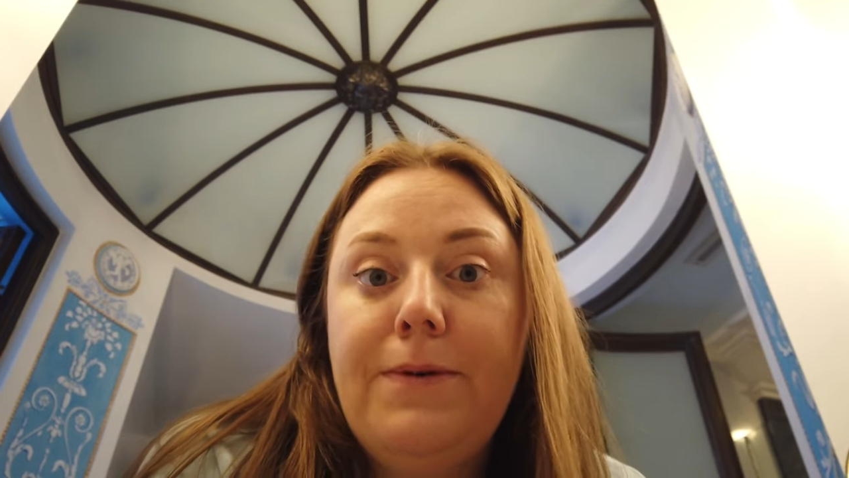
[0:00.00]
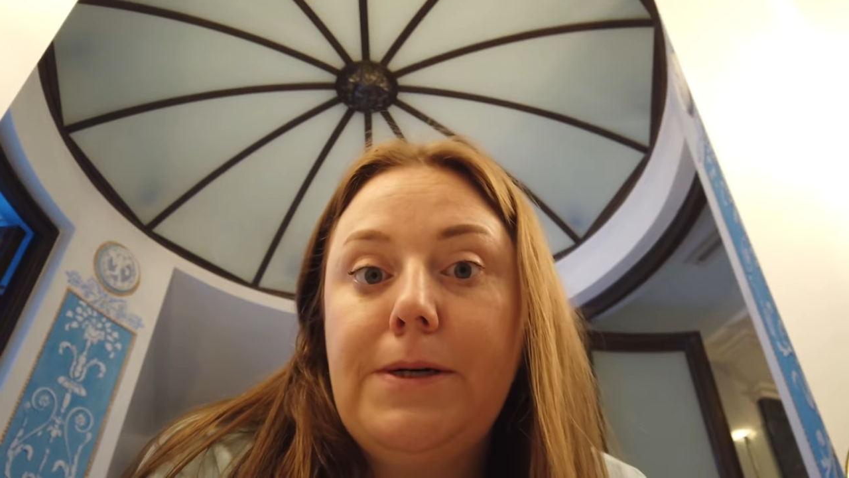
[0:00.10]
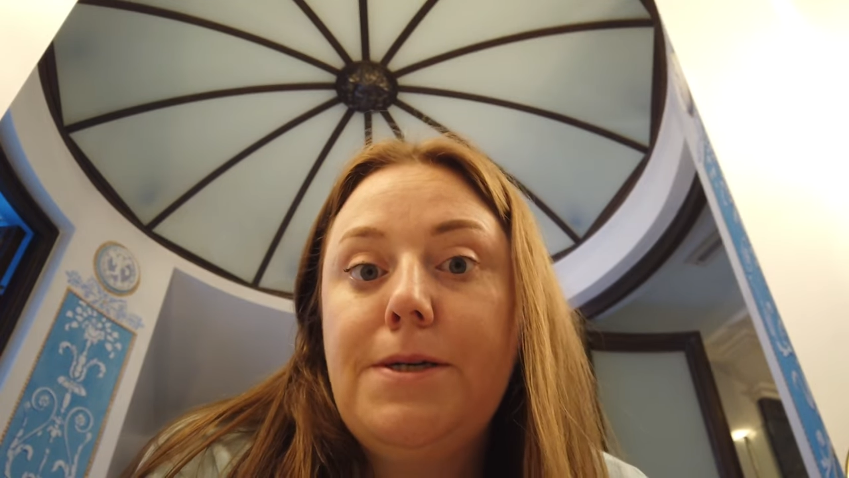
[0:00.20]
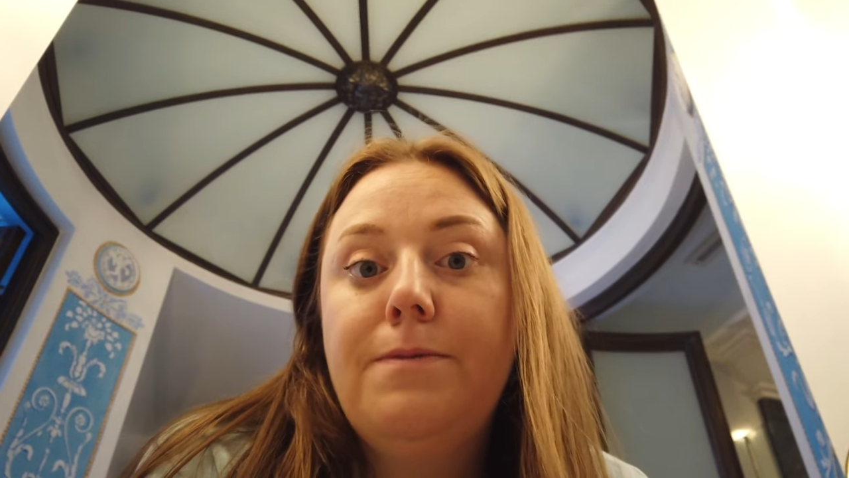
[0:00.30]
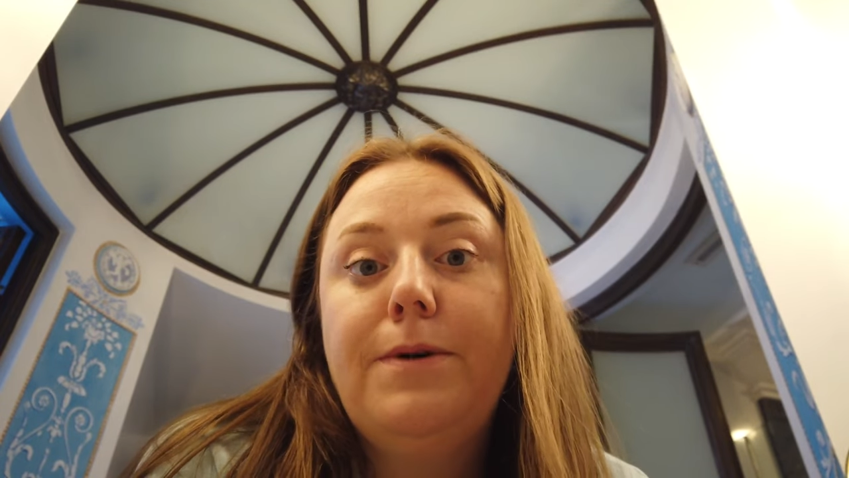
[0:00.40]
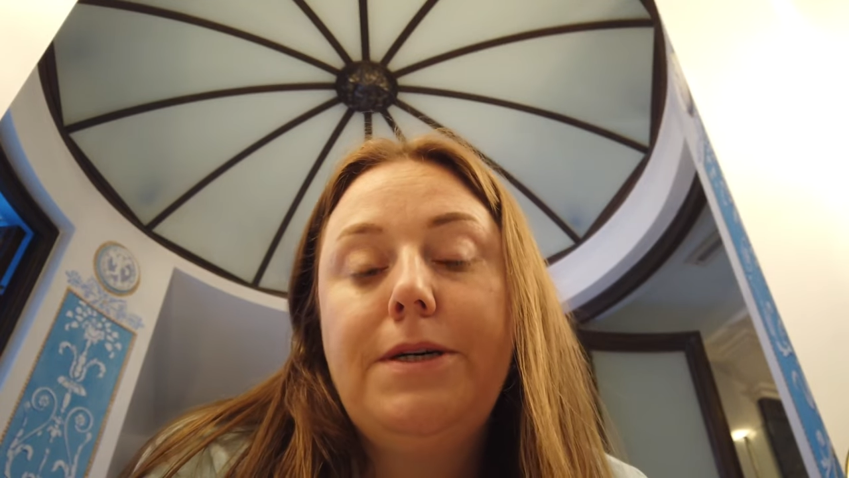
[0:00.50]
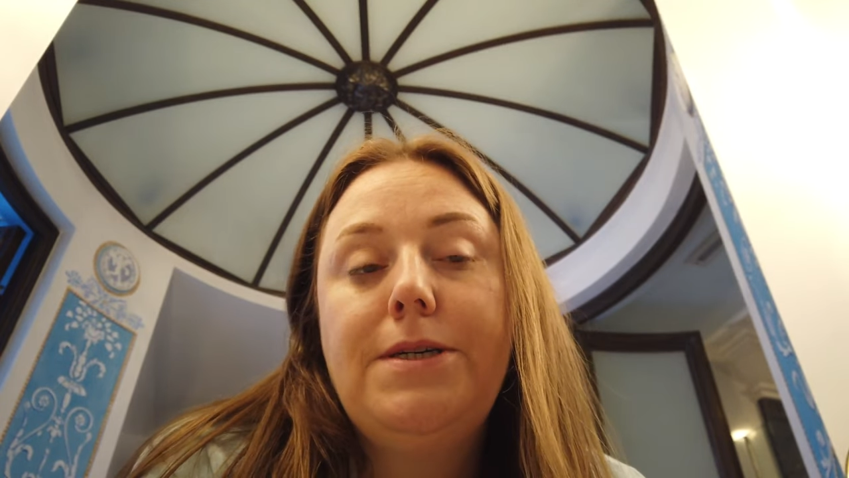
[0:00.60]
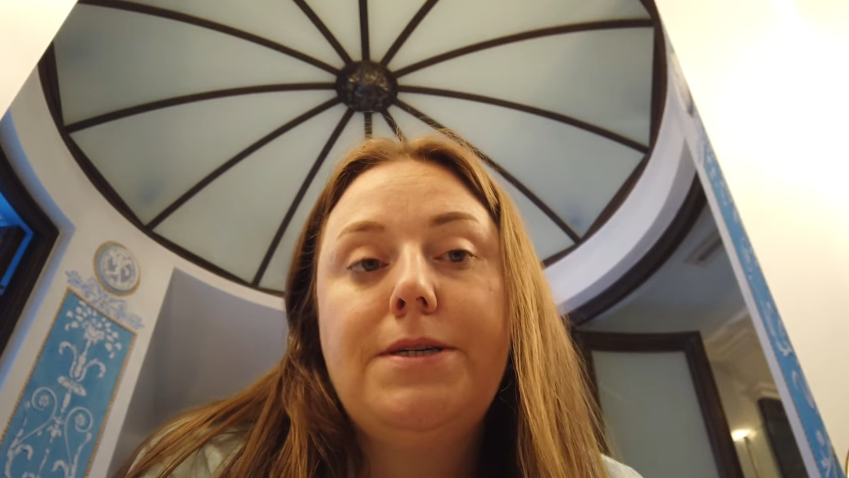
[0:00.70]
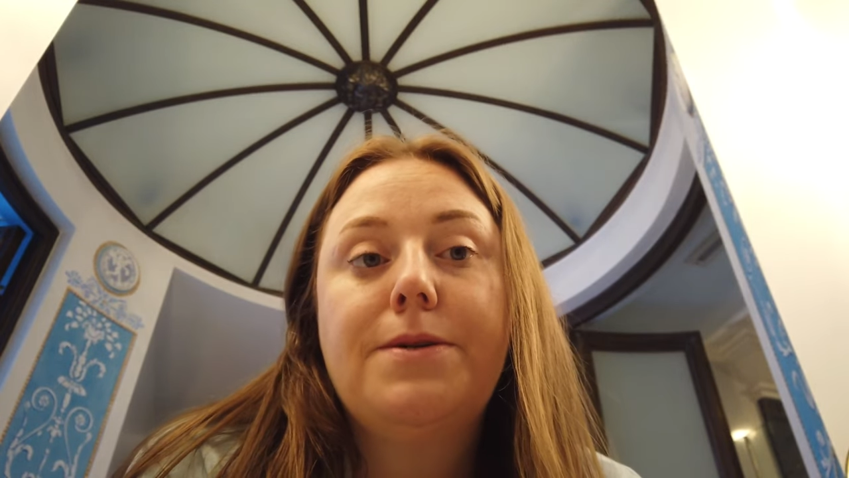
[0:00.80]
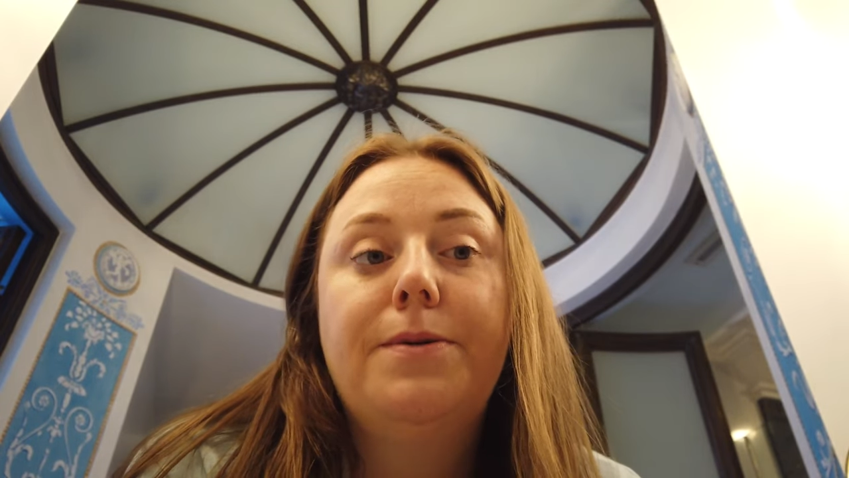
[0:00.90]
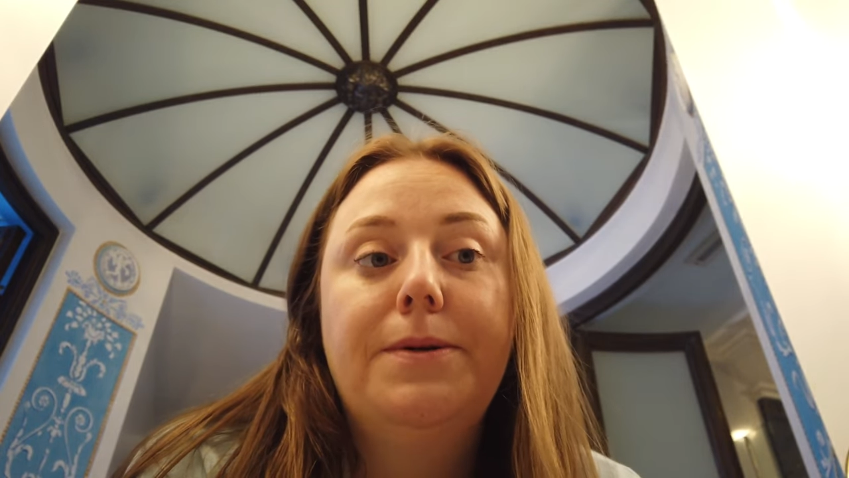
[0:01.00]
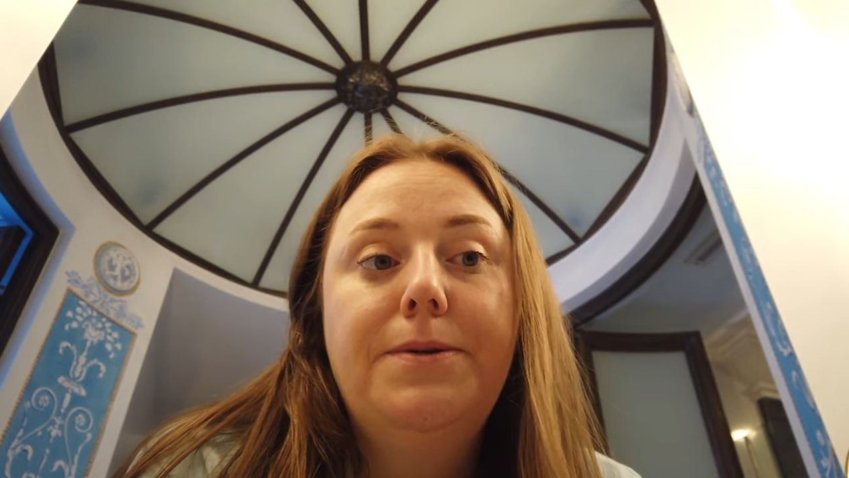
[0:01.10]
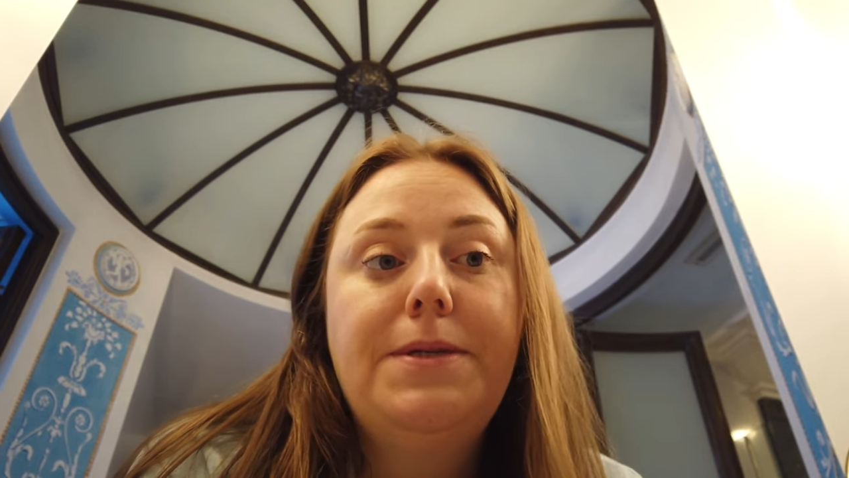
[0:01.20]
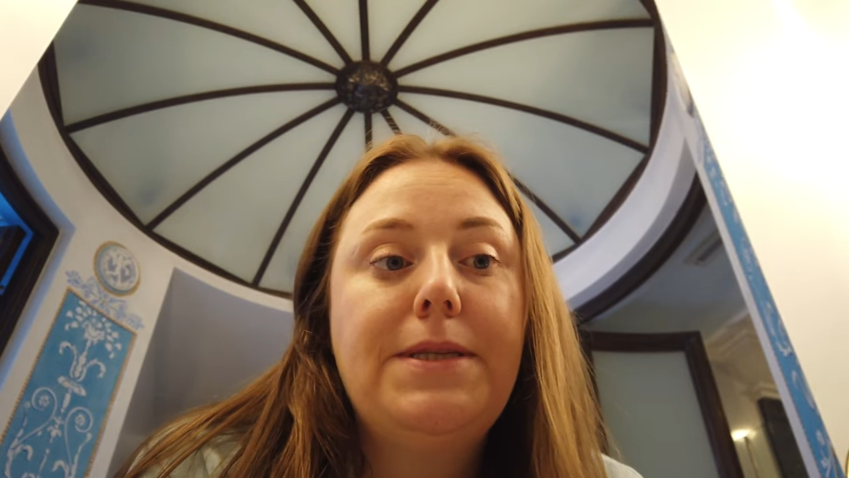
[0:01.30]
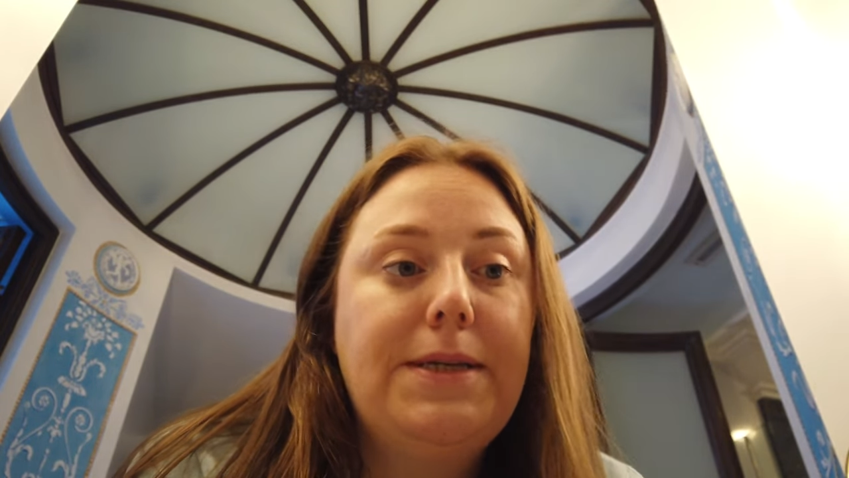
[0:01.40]
Virgin Voyages
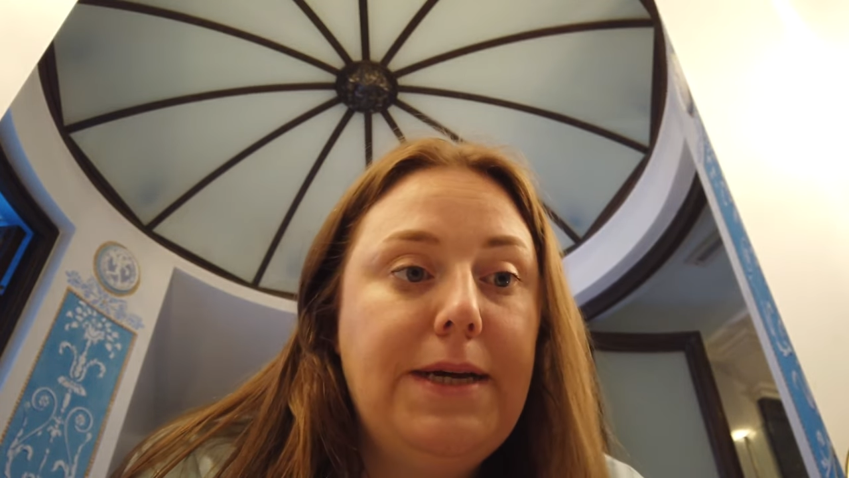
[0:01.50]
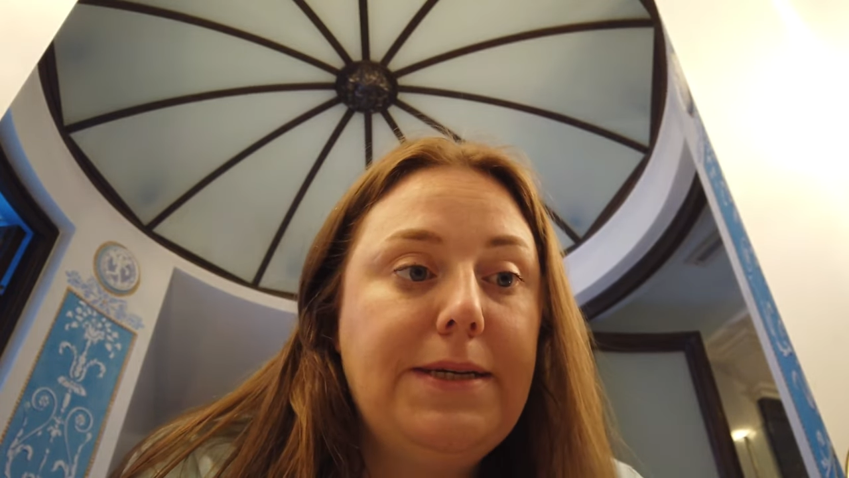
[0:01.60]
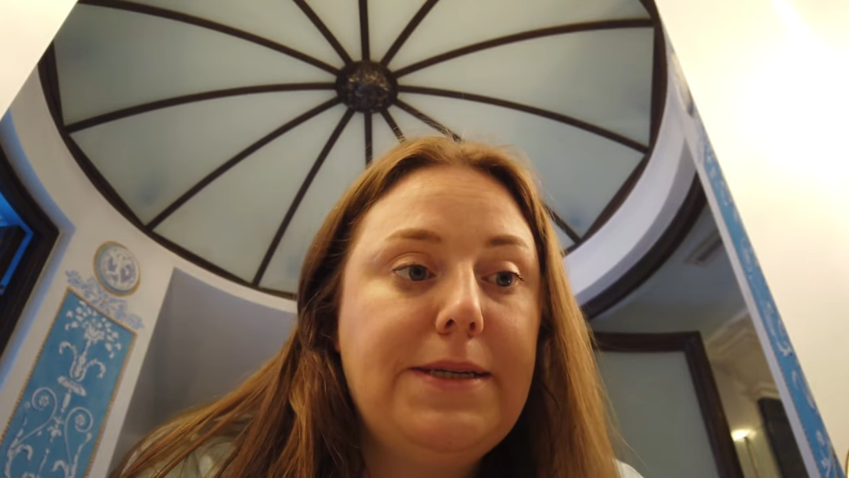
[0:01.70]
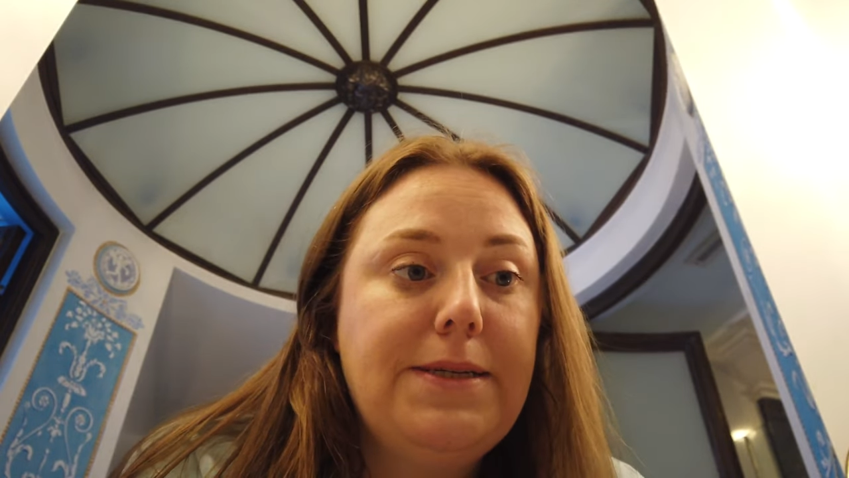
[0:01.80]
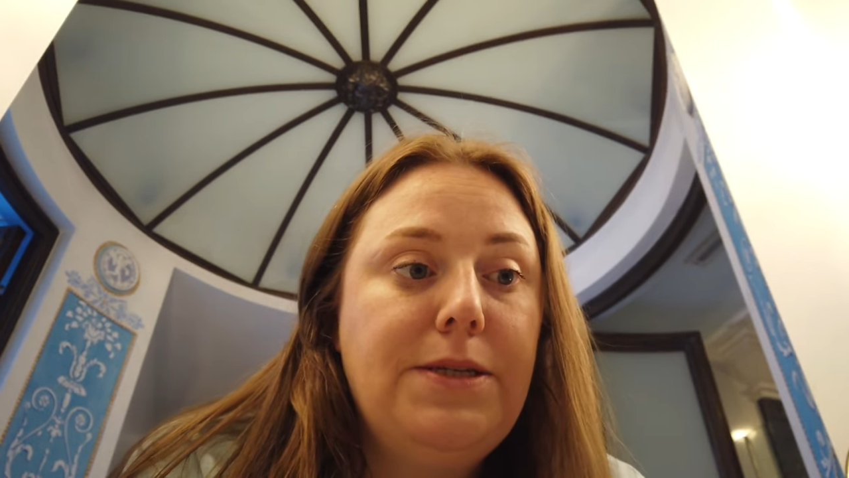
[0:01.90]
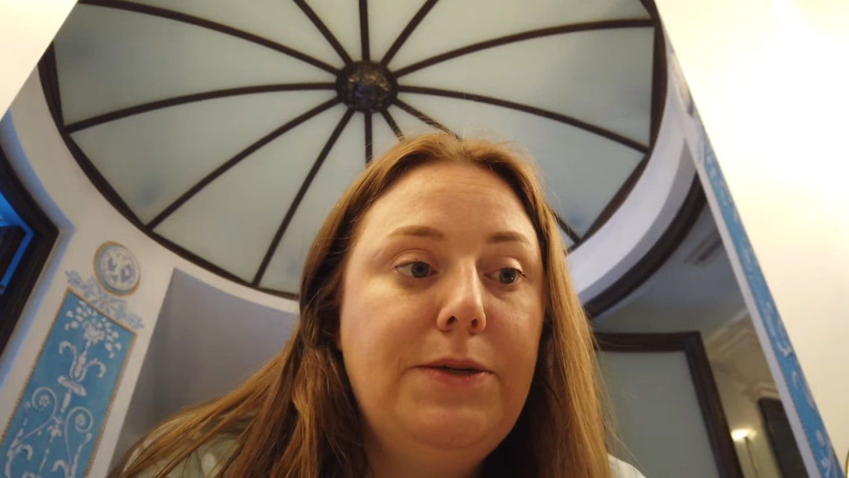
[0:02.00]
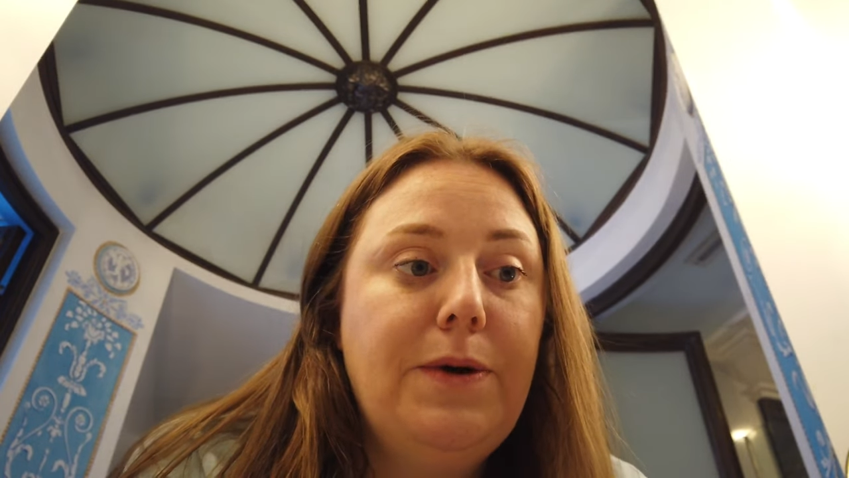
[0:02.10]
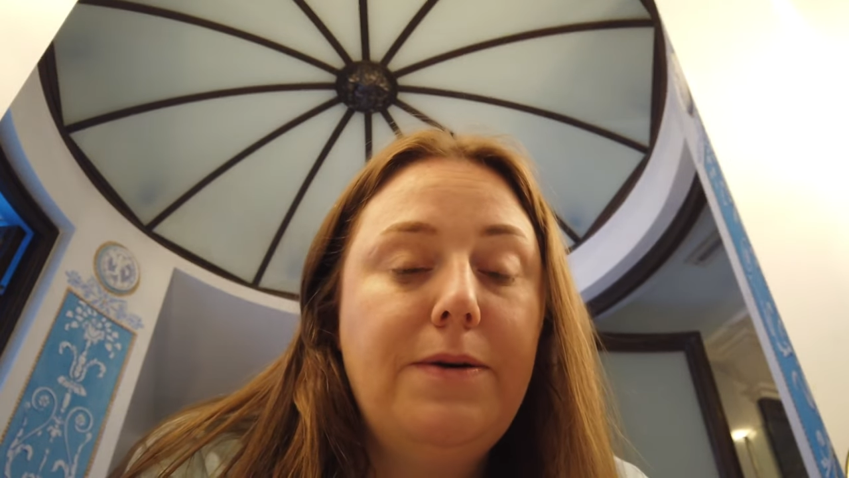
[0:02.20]
cruise that takes us to